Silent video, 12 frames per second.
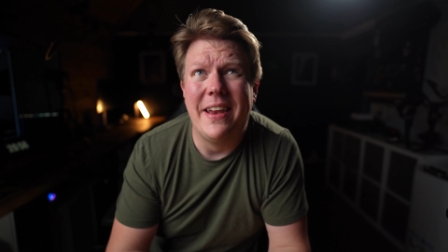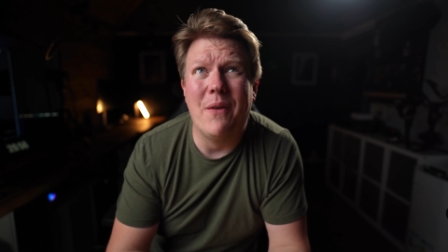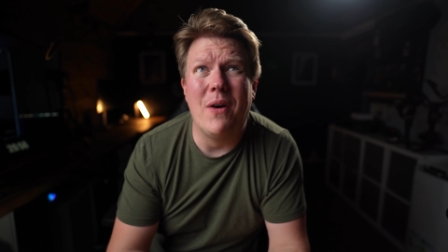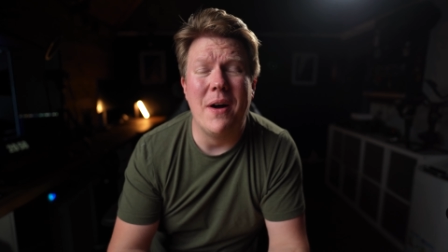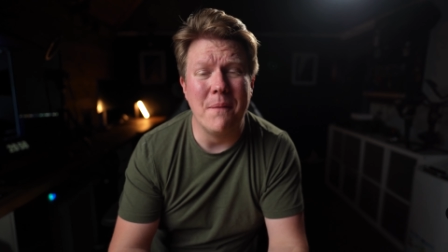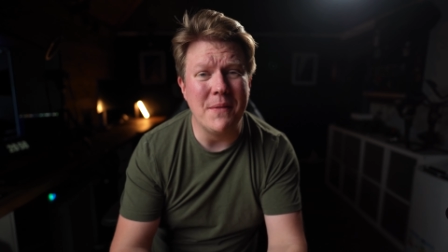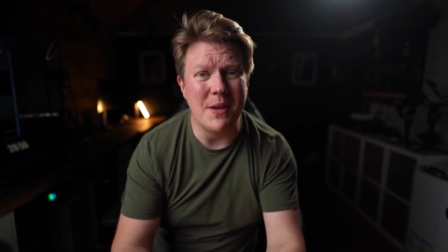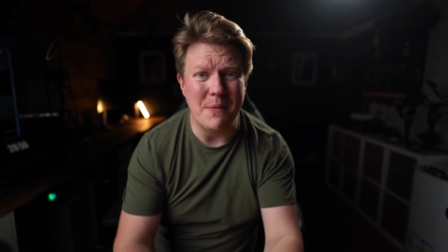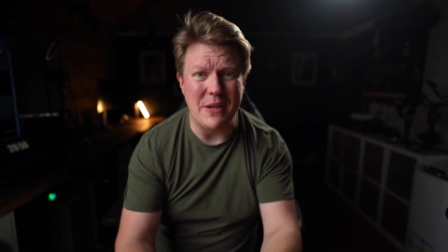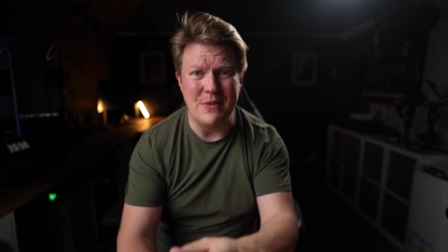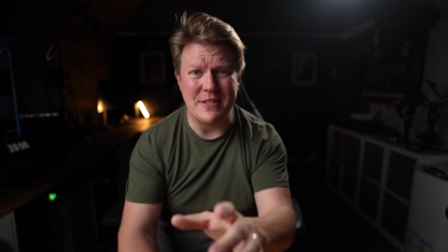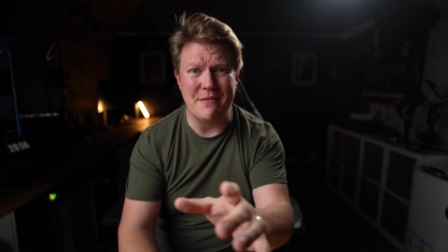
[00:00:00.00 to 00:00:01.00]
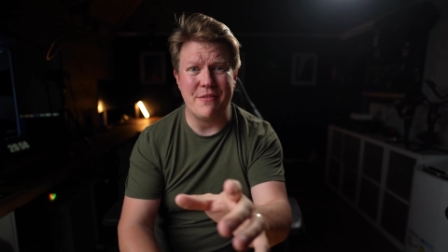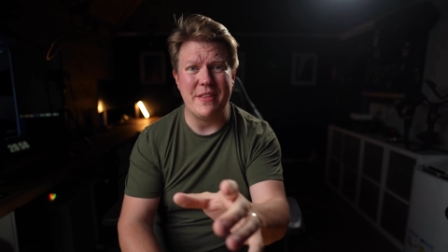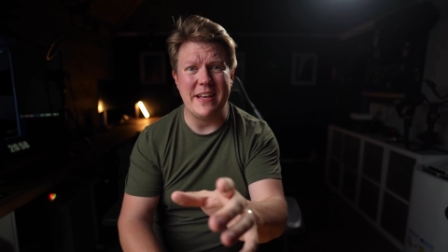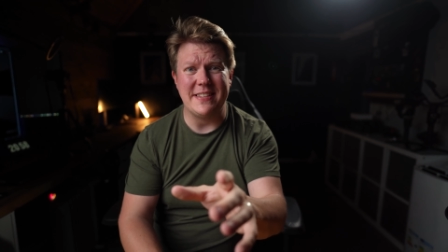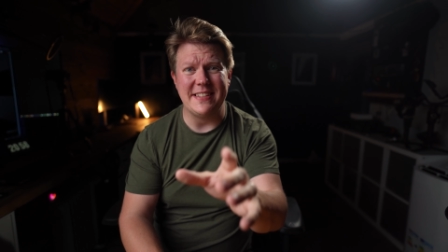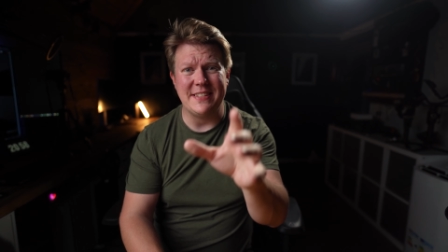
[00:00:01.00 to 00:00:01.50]
Now what I'm going to be using for
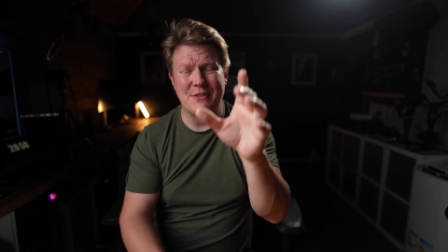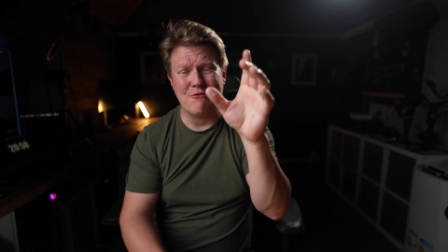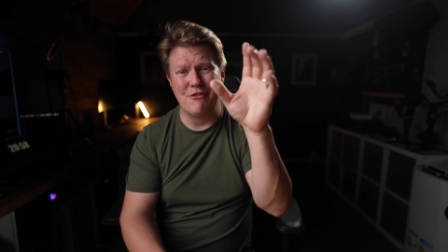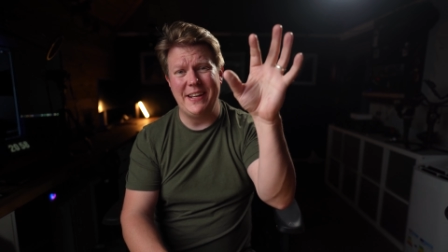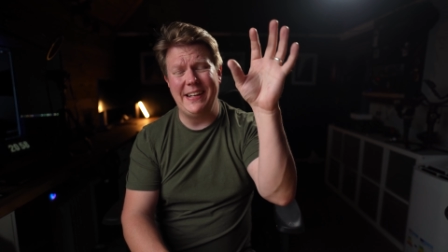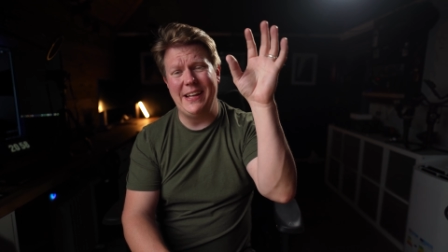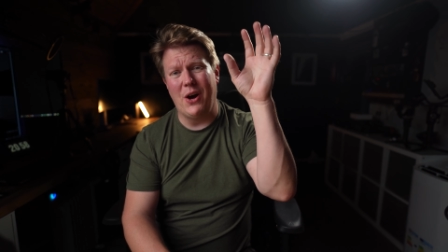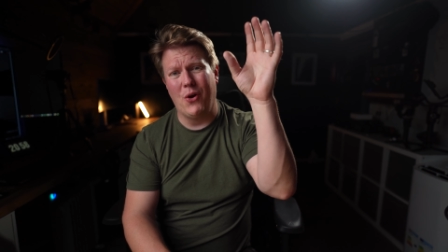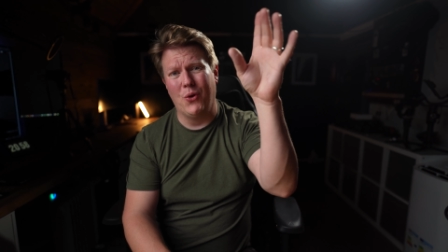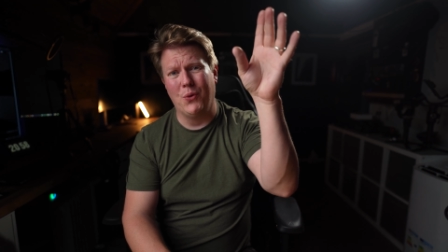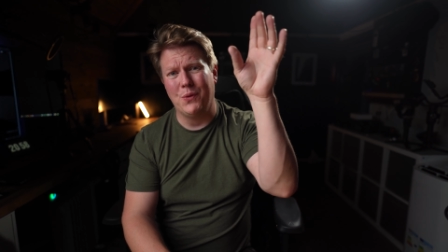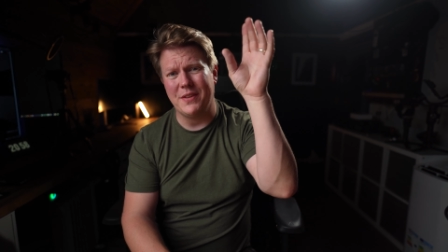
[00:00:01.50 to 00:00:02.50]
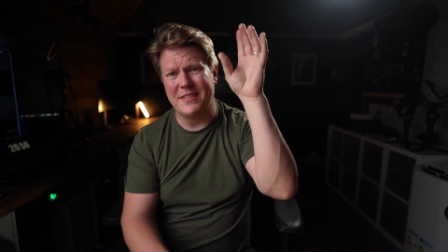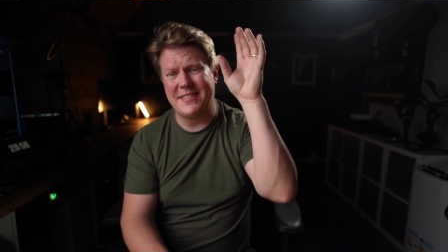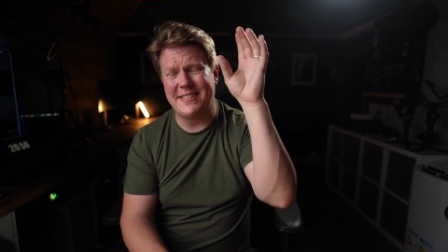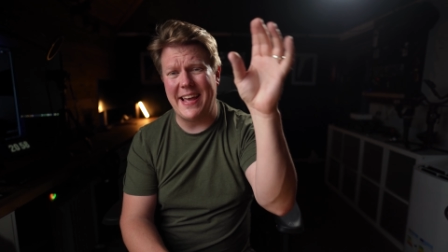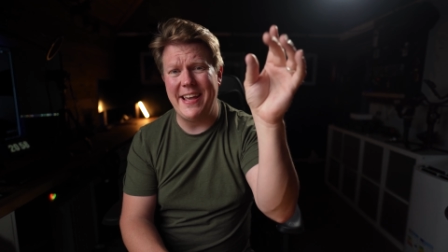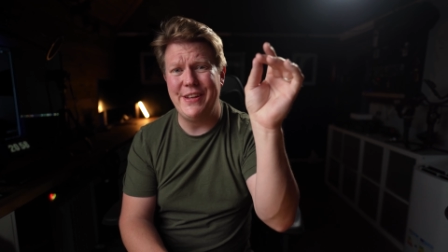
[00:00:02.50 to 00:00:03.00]
this is a really old
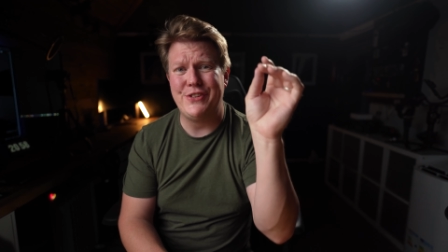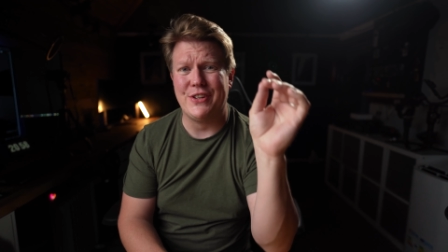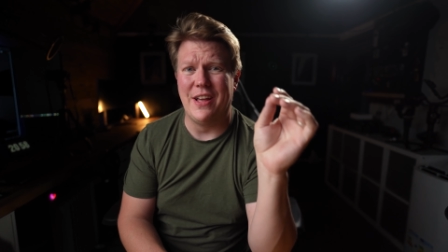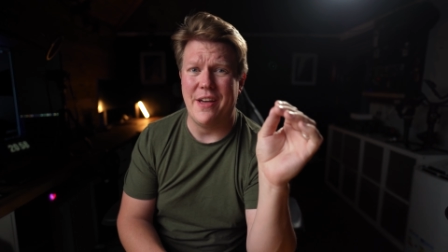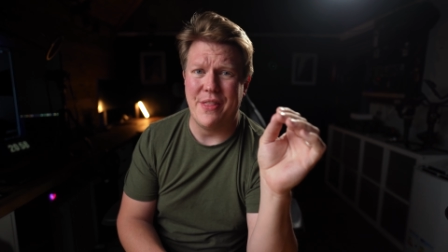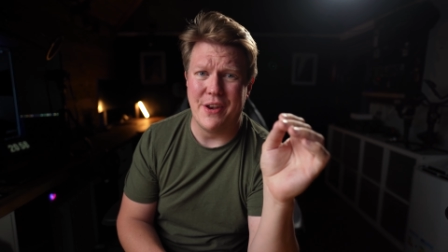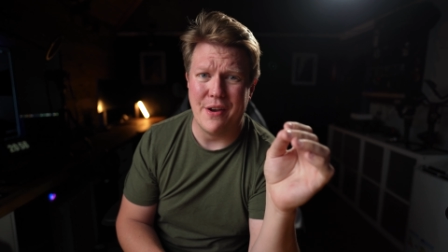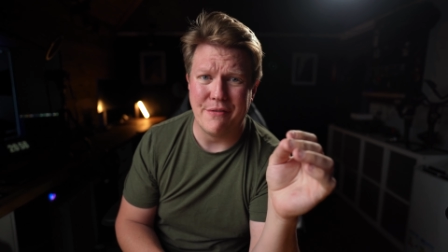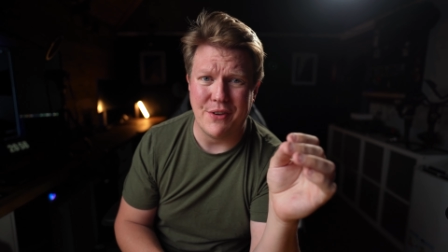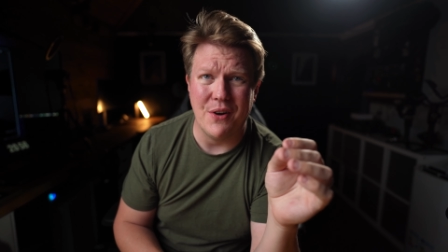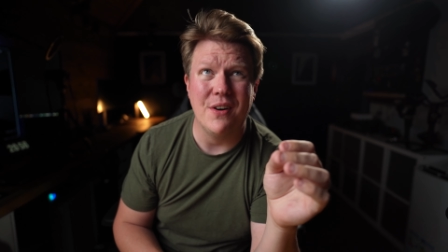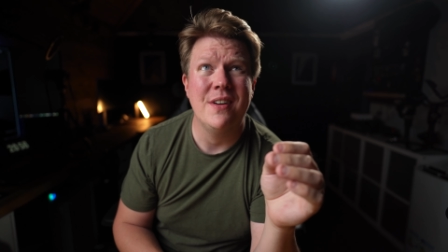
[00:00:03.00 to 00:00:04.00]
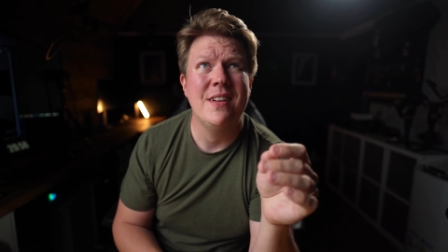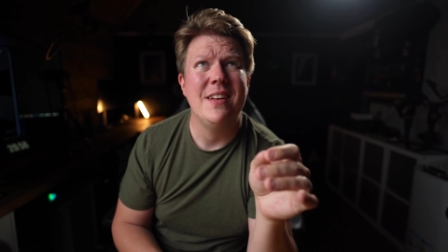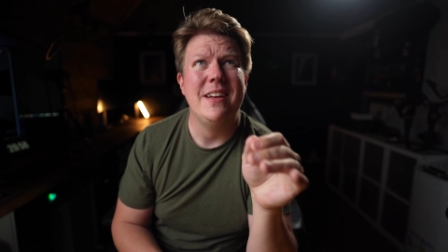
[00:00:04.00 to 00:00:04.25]
stage light that I've got.